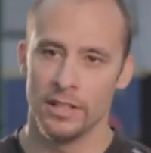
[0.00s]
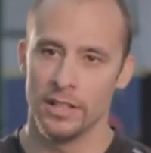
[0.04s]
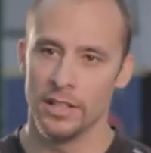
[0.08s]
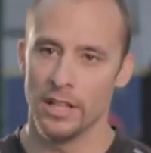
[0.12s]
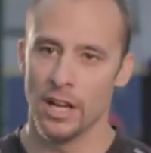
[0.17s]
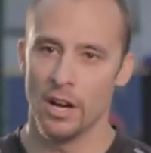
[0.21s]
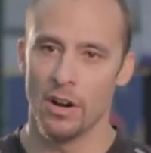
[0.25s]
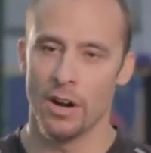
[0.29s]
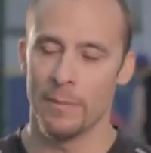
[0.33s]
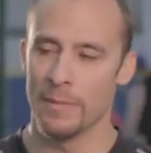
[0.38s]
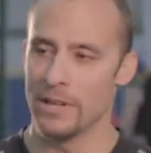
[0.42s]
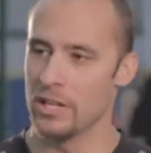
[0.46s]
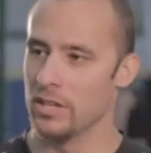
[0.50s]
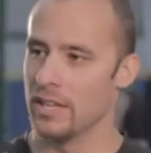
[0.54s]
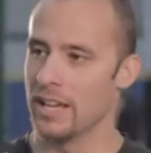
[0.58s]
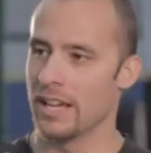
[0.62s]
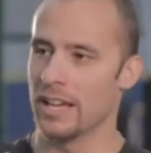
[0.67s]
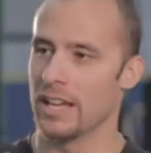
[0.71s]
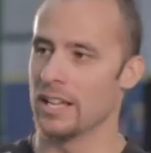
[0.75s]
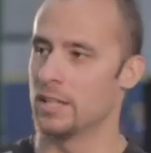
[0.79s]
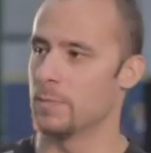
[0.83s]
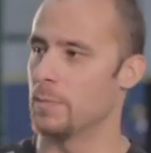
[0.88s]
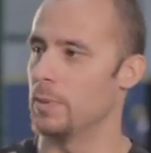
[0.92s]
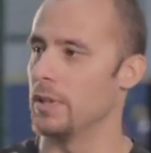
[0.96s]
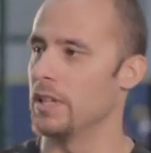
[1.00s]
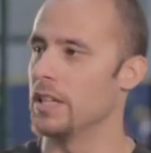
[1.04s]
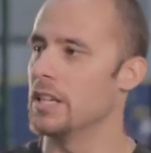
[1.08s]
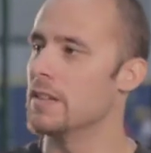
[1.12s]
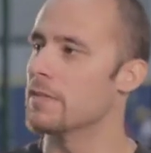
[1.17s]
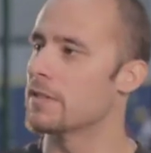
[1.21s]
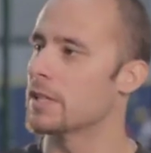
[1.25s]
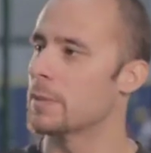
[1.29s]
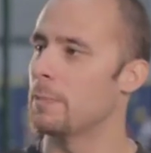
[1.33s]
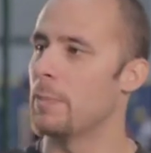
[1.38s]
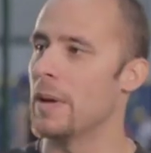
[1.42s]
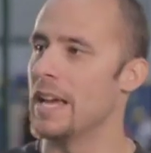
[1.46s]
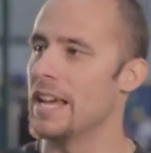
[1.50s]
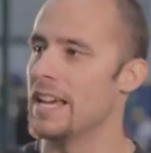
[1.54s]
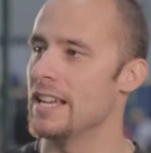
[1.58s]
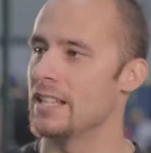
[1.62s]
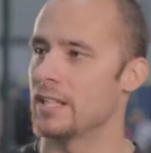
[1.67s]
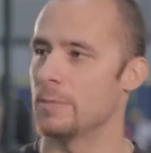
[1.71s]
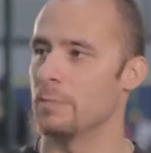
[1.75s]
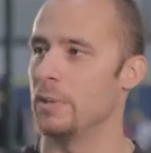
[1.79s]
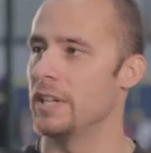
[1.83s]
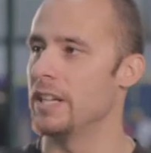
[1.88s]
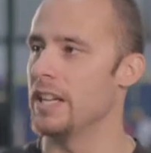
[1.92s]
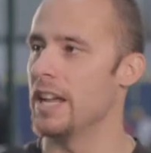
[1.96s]
I mean, it's plenty of
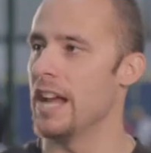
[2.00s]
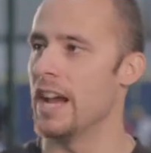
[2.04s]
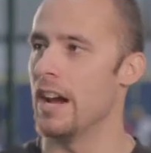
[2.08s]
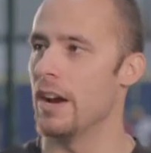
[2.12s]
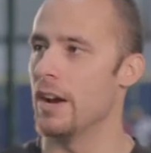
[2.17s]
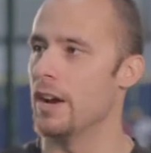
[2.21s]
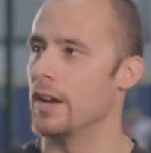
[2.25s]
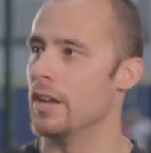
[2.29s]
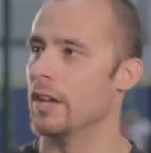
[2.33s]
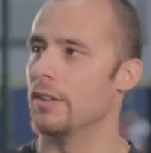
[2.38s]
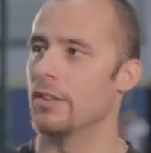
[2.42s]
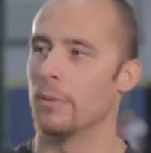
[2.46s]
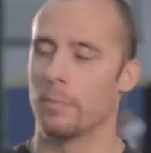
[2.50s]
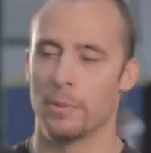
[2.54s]
space, plenty of area.